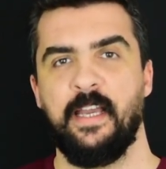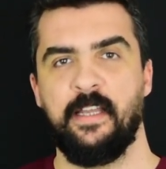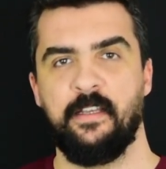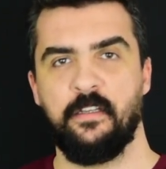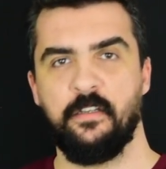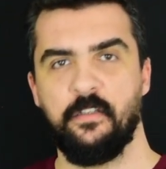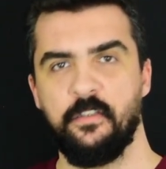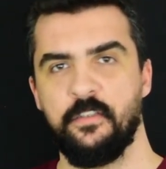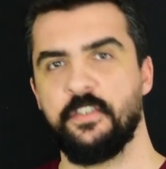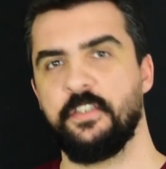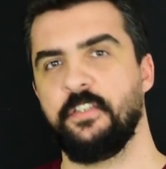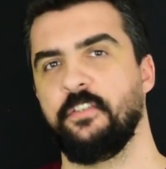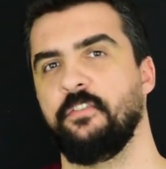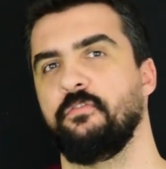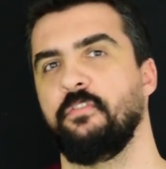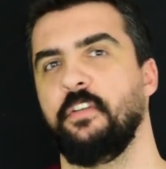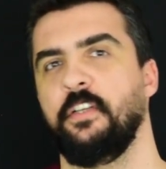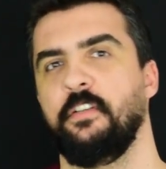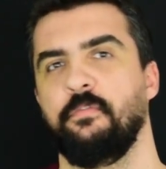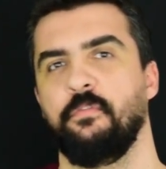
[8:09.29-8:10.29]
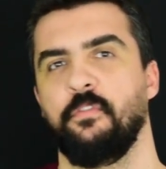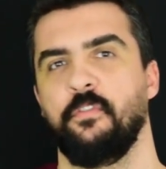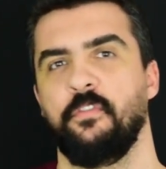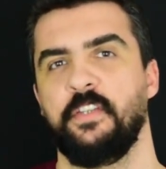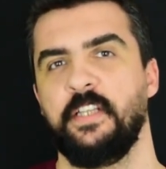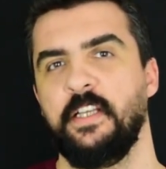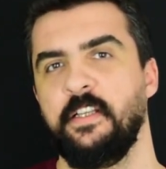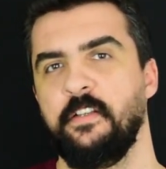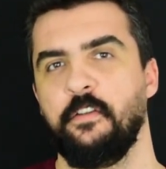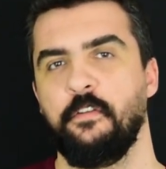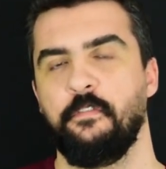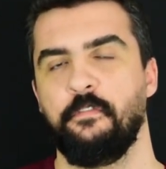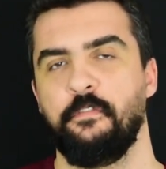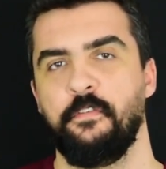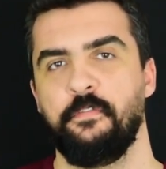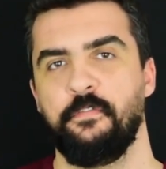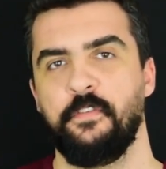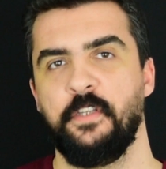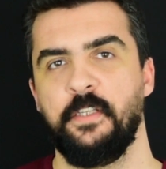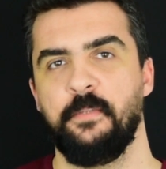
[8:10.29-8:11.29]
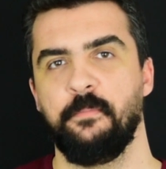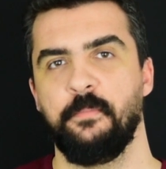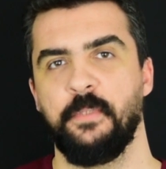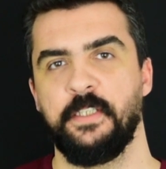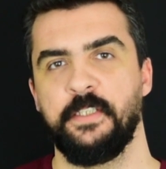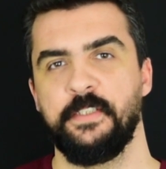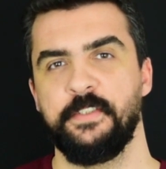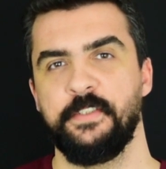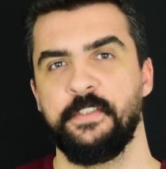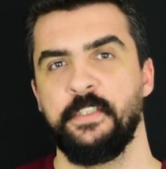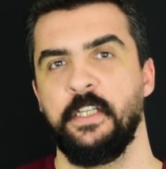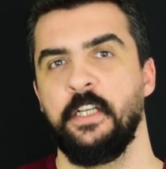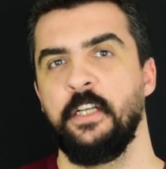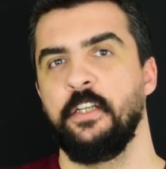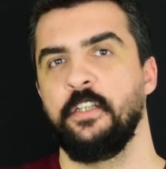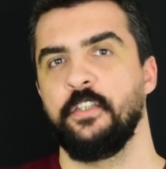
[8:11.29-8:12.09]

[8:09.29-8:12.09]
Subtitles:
and concentrate for 10 to 15 minutes